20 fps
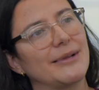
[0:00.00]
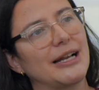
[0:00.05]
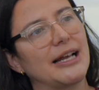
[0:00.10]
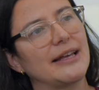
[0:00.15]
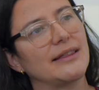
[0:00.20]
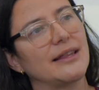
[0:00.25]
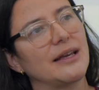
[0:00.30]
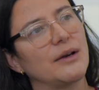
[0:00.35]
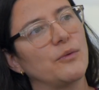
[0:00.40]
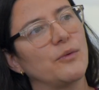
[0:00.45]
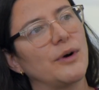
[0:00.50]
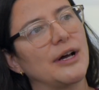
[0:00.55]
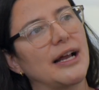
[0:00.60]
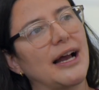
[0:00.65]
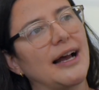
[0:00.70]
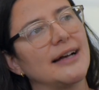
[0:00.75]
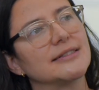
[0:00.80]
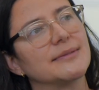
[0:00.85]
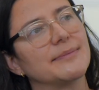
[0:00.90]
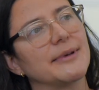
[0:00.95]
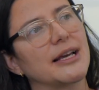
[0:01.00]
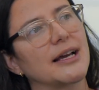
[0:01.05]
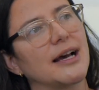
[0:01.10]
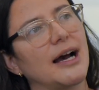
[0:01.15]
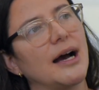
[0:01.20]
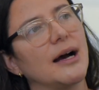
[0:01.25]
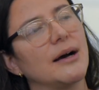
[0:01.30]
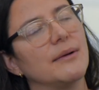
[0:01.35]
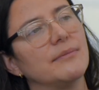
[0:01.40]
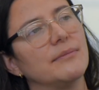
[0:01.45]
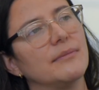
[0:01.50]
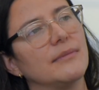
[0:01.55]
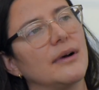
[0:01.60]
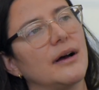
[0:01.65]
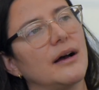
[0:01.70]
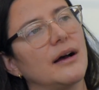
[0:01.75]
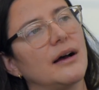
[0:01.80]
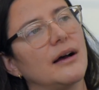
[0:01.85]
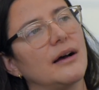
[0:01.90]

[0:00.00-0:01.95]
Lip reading: But I think what has become